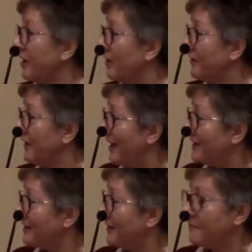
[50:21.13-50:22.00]
Of that,
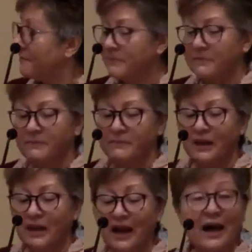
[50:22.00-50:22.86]

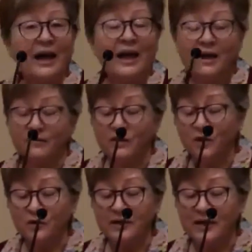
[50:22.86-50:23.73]
I have
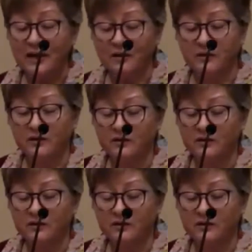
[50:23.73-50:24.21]
no doubt.